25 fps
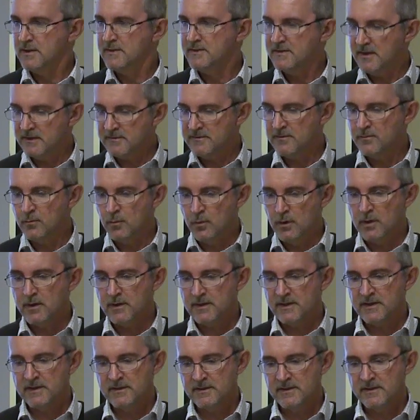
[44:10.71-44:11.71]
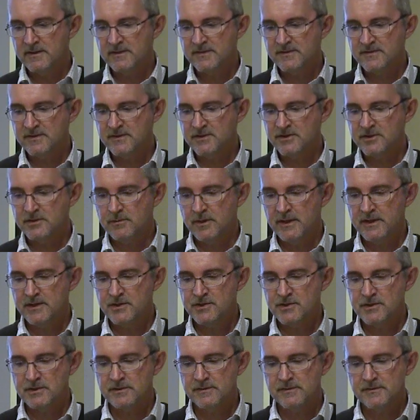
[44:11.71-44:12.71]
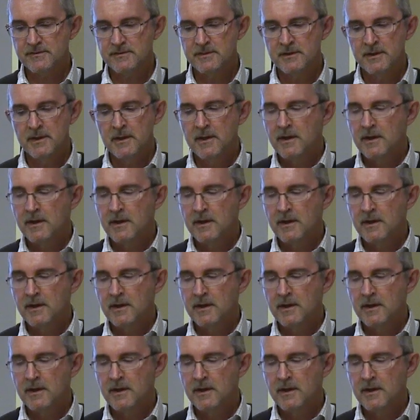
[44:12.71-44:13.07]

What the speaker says: It doesn't work in these situations.